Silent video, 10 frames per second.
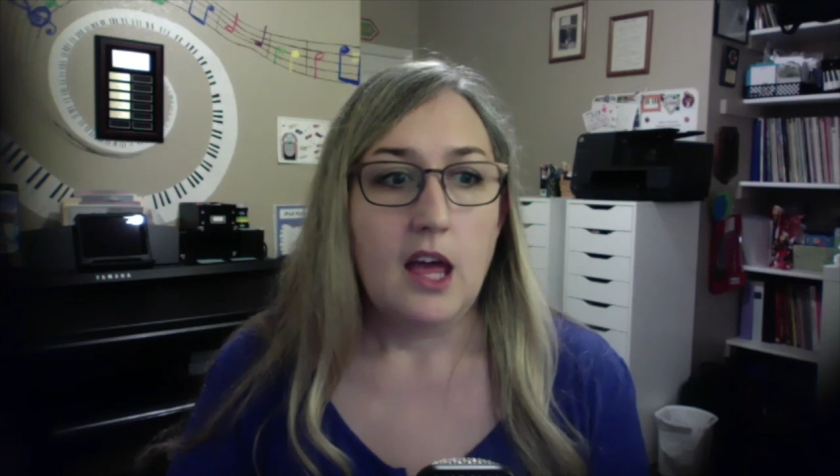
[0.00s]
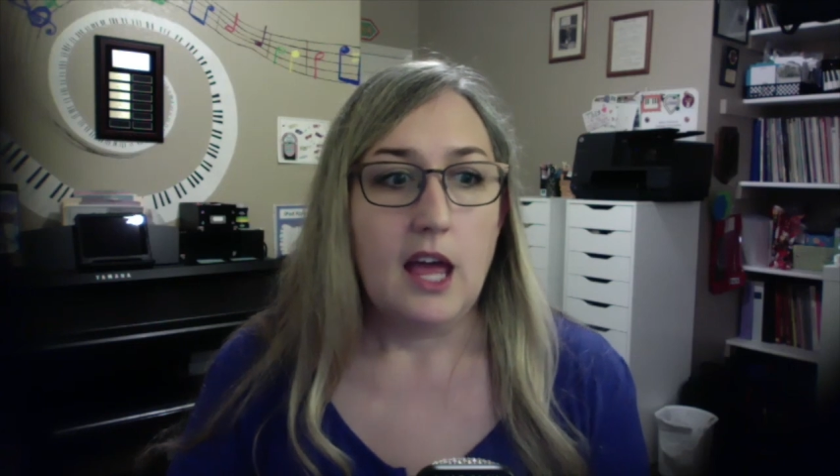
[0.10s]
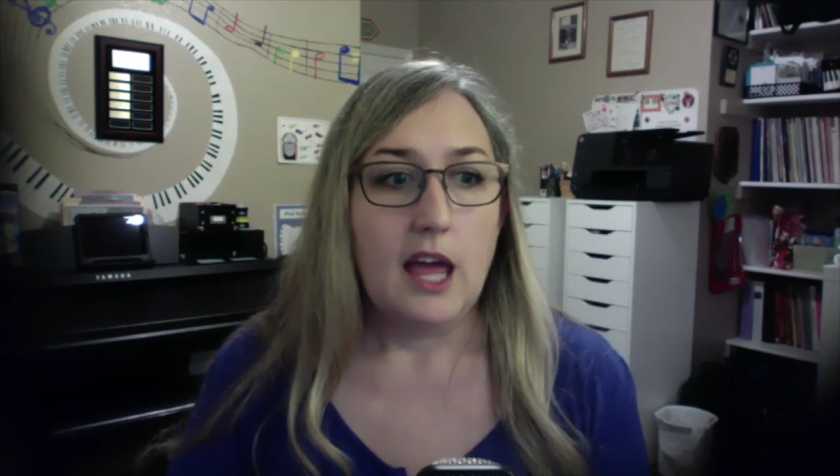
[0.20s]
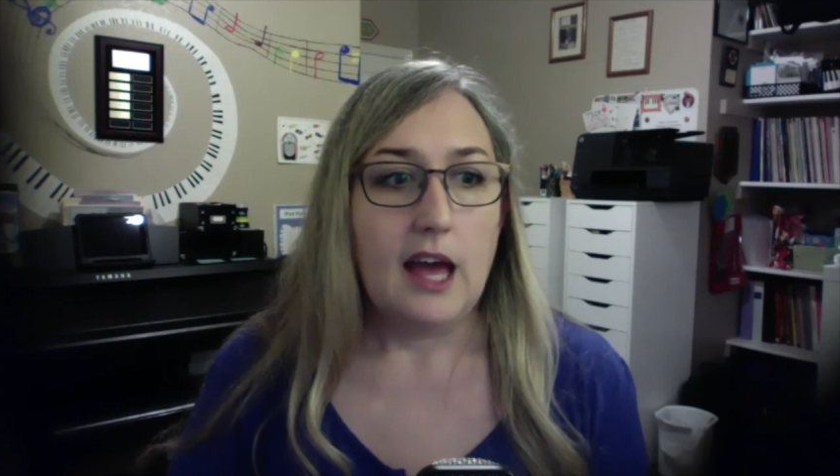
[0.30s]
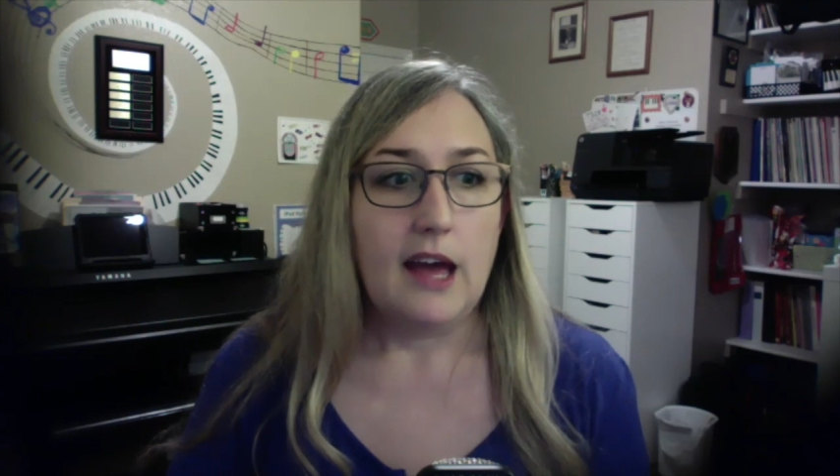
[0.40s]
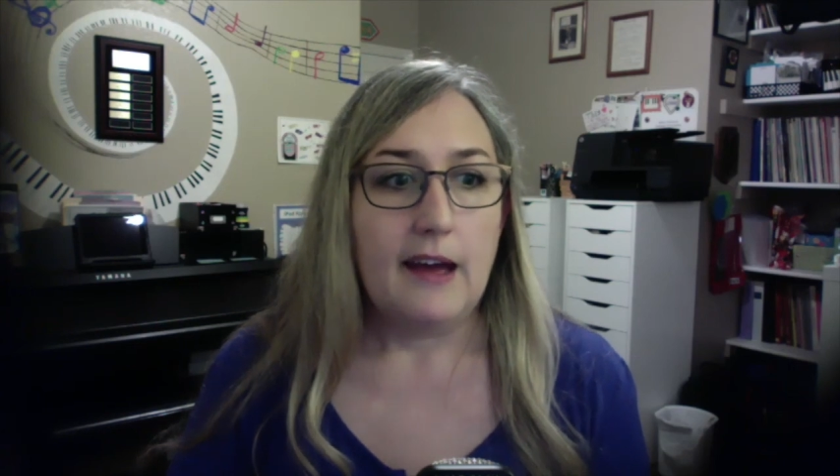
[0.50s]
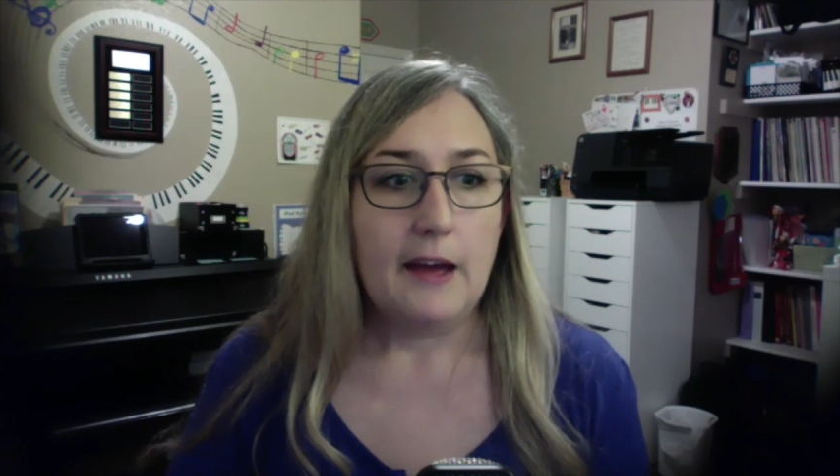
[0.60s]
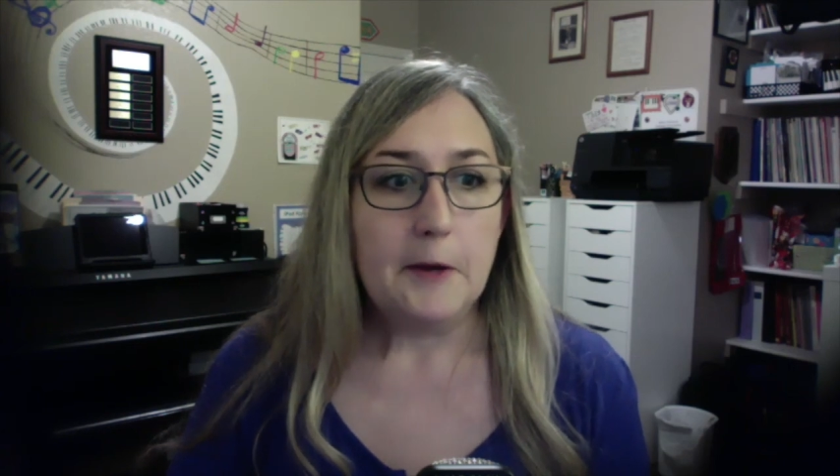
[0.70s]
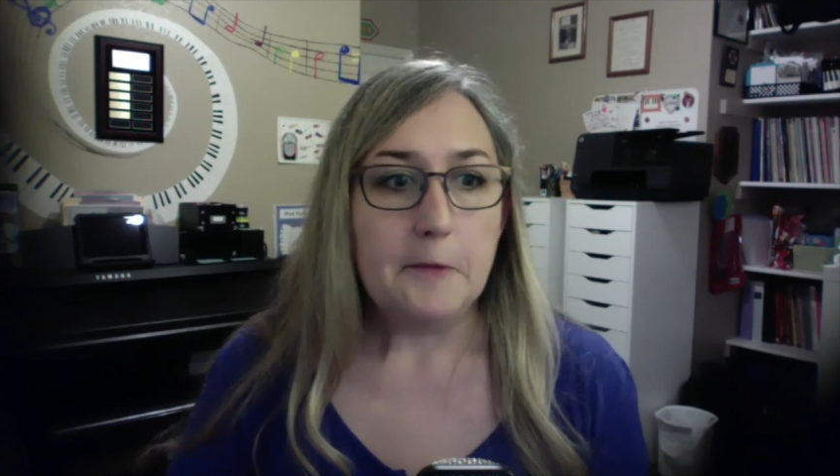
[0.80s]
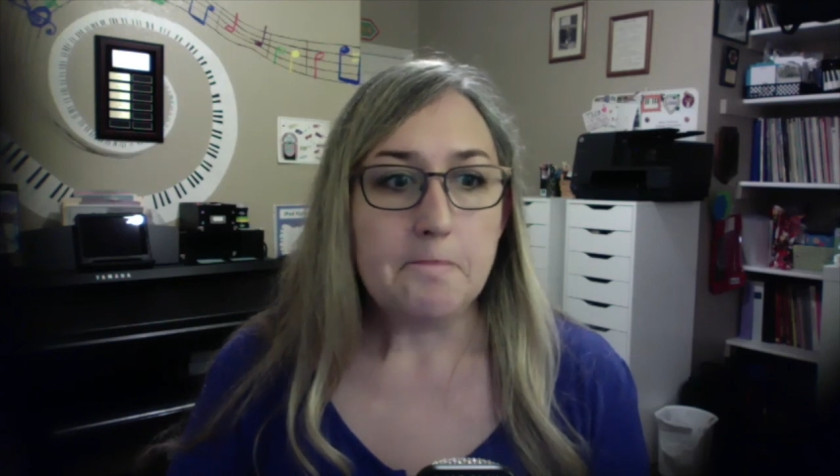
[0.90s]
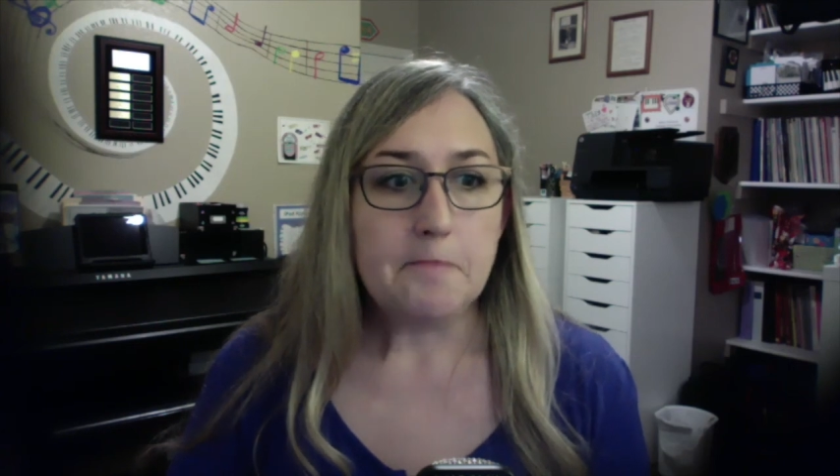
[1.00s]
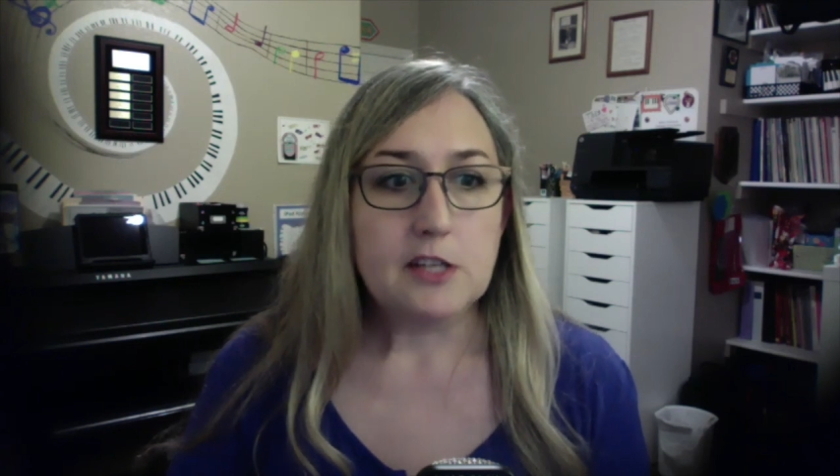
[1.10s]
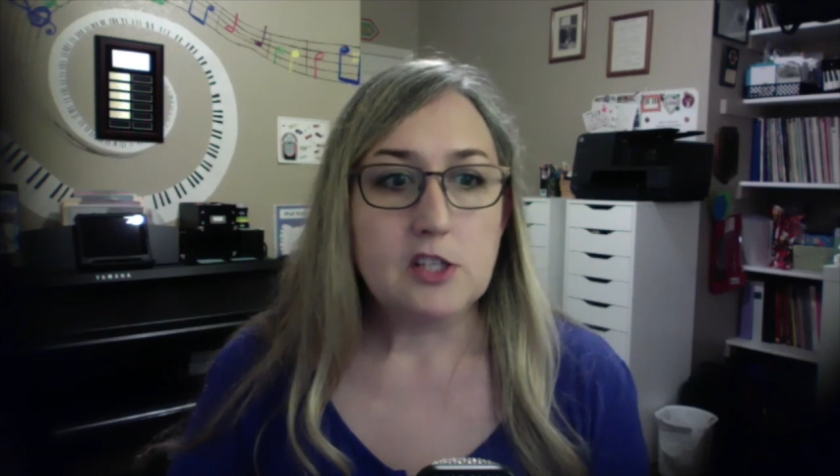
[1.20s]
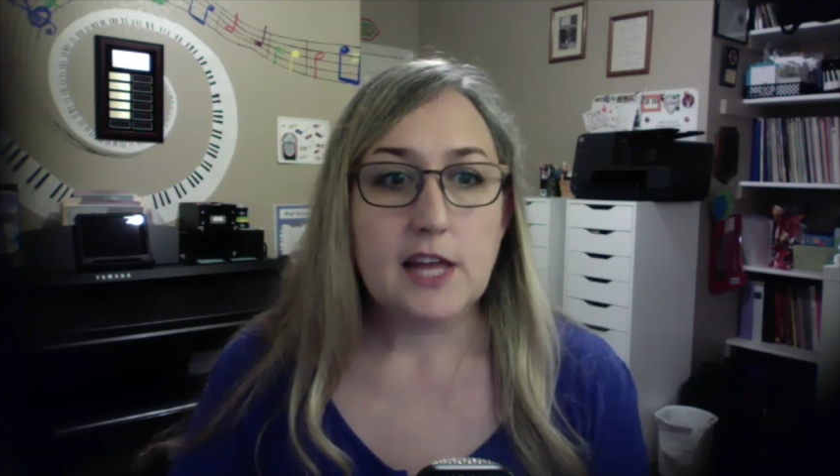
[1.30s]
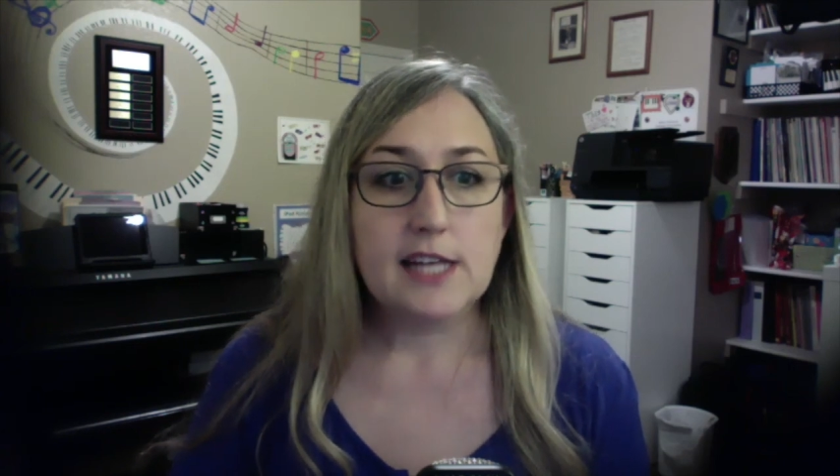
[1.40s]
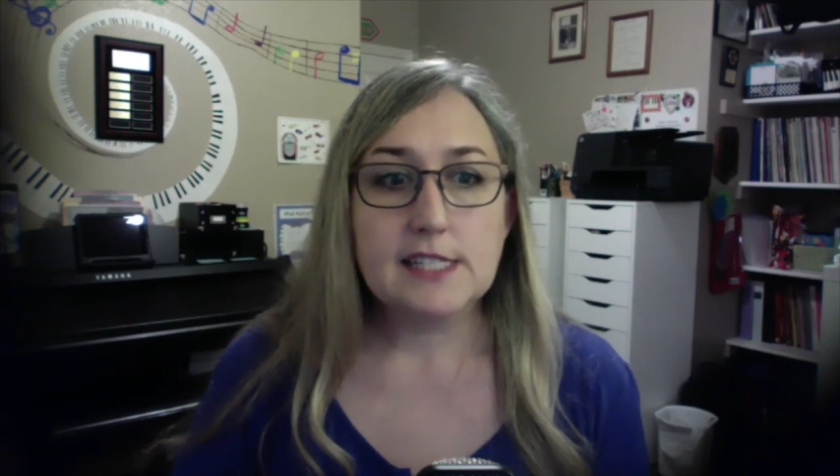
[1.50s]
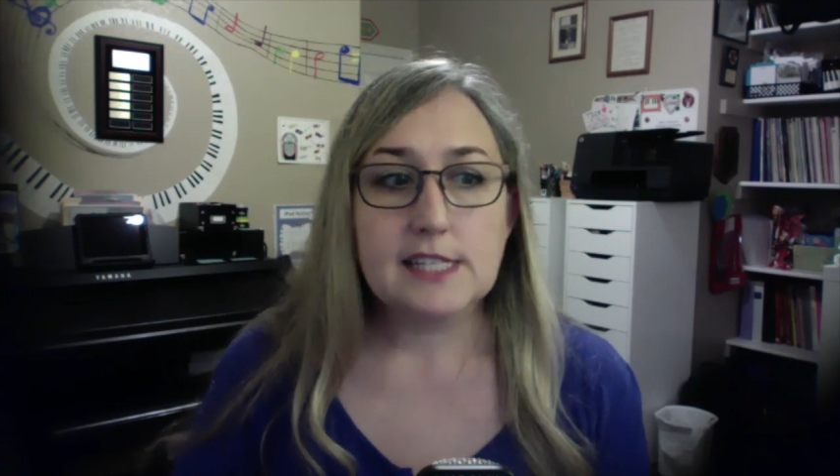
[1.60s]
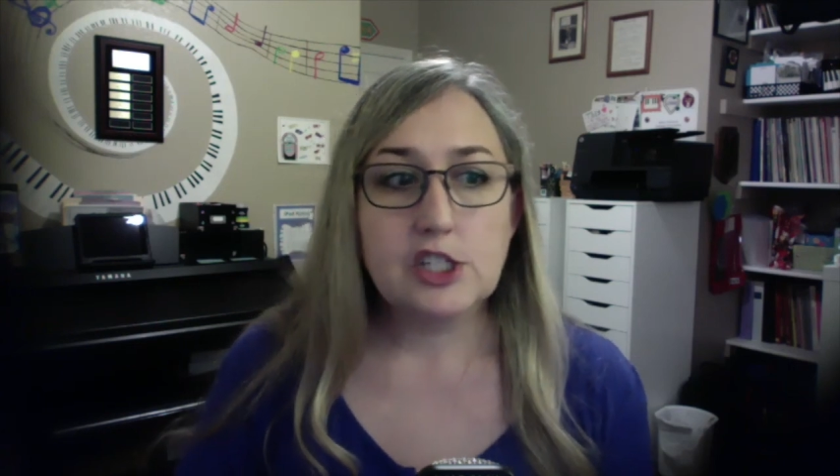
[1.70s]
So that's the